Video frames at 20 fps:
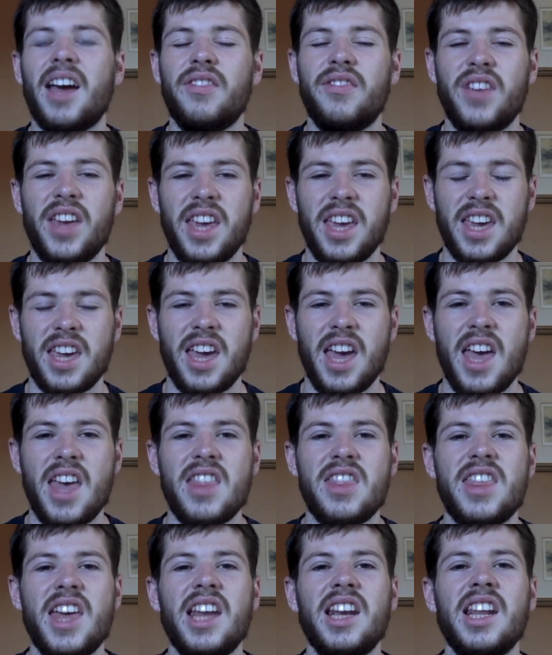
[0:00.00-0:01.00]
think
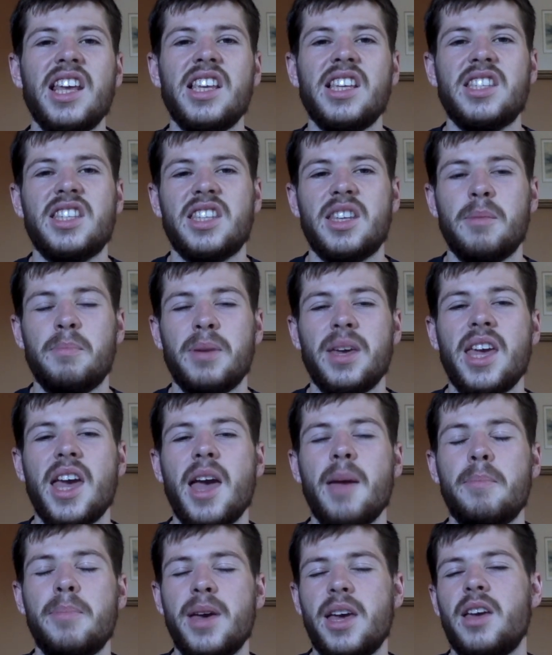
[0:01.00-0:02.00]
there needs to be a
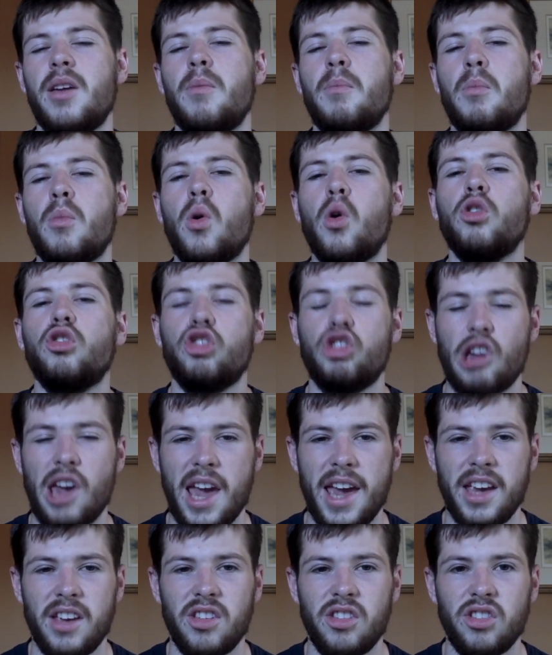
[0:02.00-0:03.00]
bit more
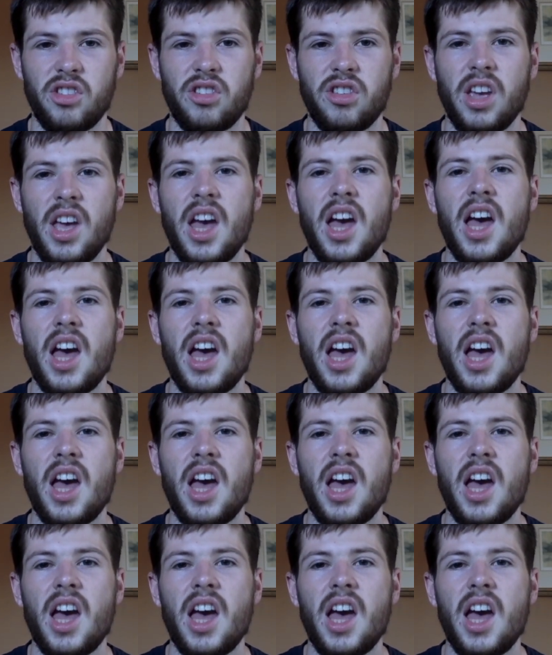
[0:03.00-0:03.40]
changed.